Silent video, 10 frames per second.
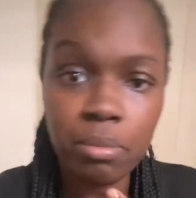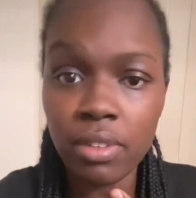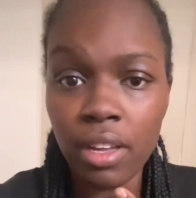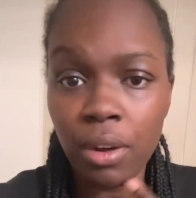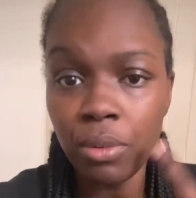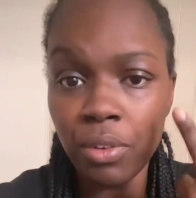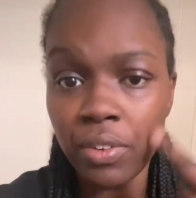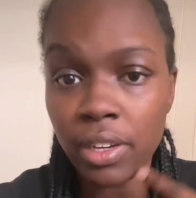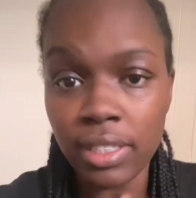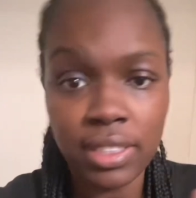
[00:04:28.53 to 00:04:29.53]
I don't know if
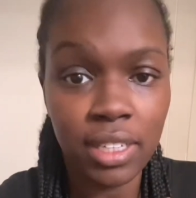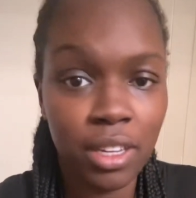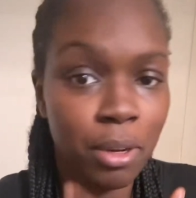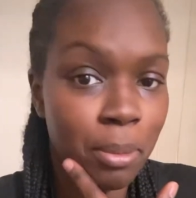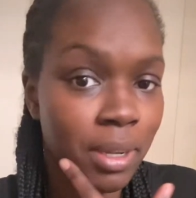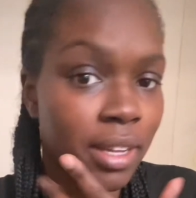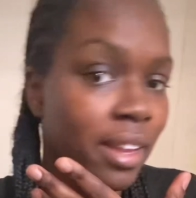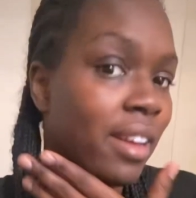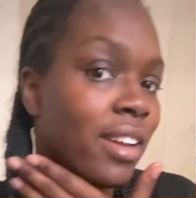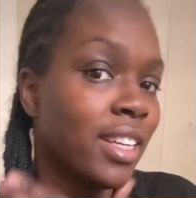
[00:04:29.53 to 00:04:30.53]
y'all can tell, but
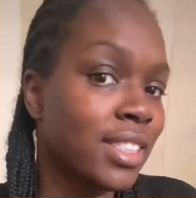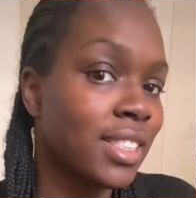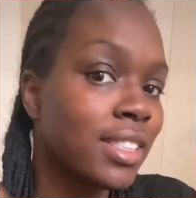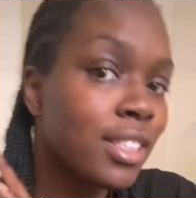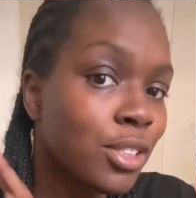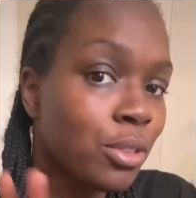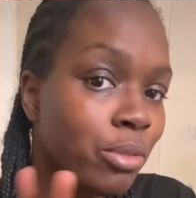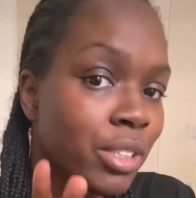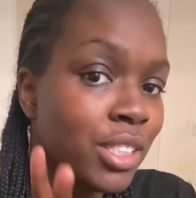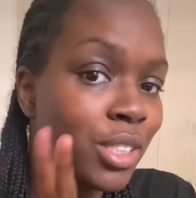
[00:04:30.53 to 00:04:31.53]
yeah, that's the two
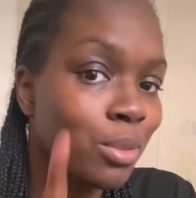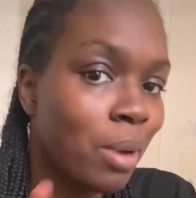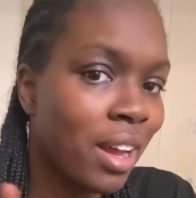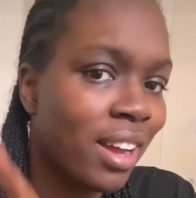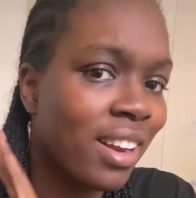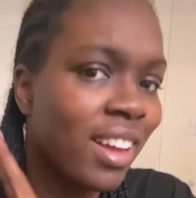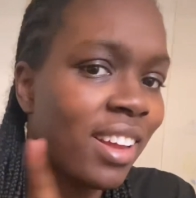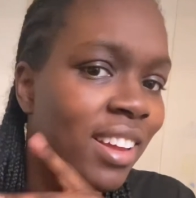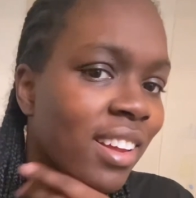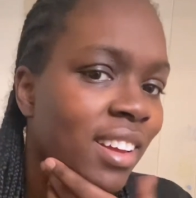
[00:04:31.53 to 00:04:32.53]
reasons why
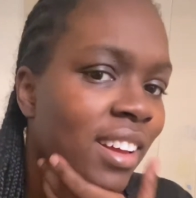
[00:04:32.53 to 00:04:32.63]
like